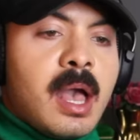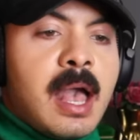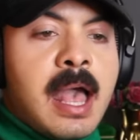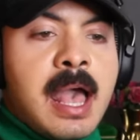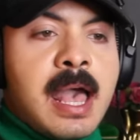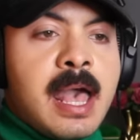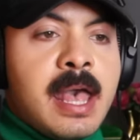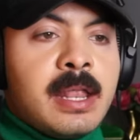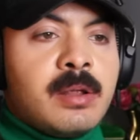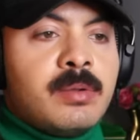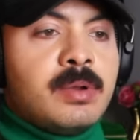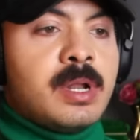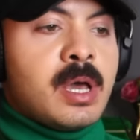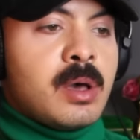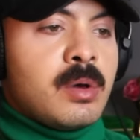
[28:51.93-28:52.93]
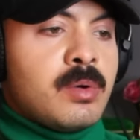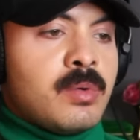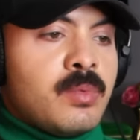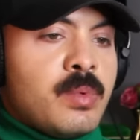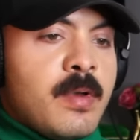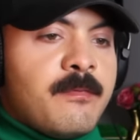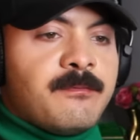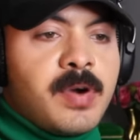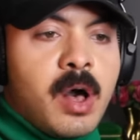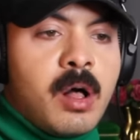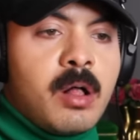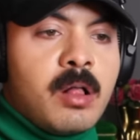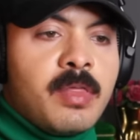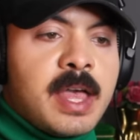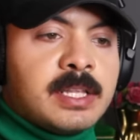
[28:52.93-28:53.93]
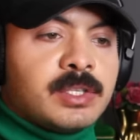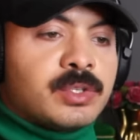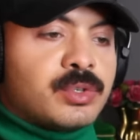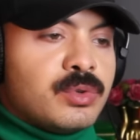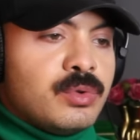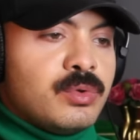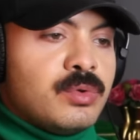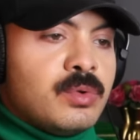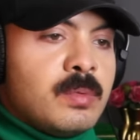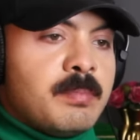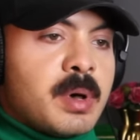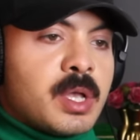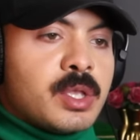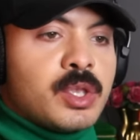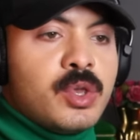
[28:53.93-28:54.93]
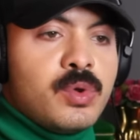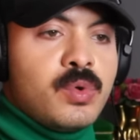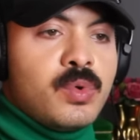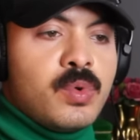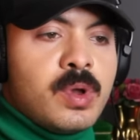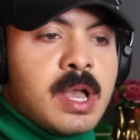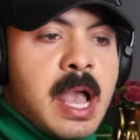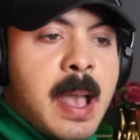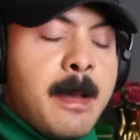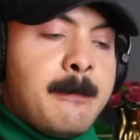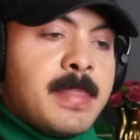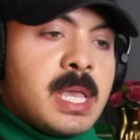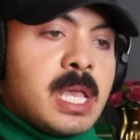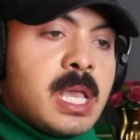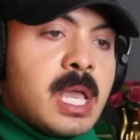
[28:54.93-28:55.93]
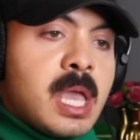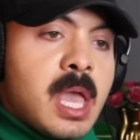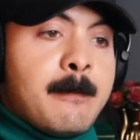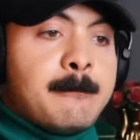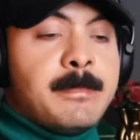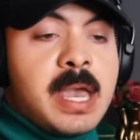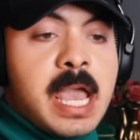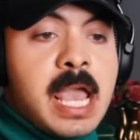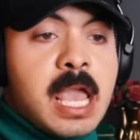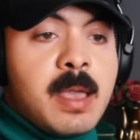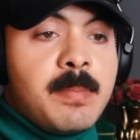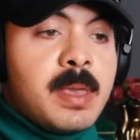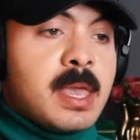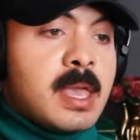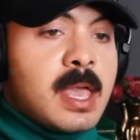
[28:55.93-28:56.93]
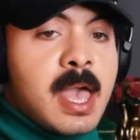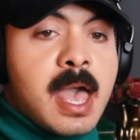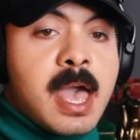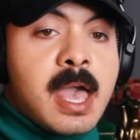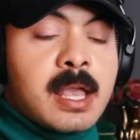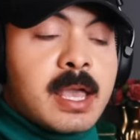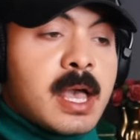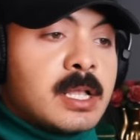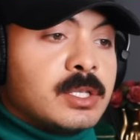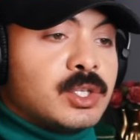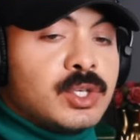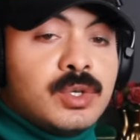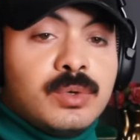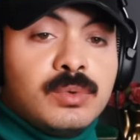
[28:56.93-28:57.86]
I don't know if all that's true, but you got me, and baby, I got you.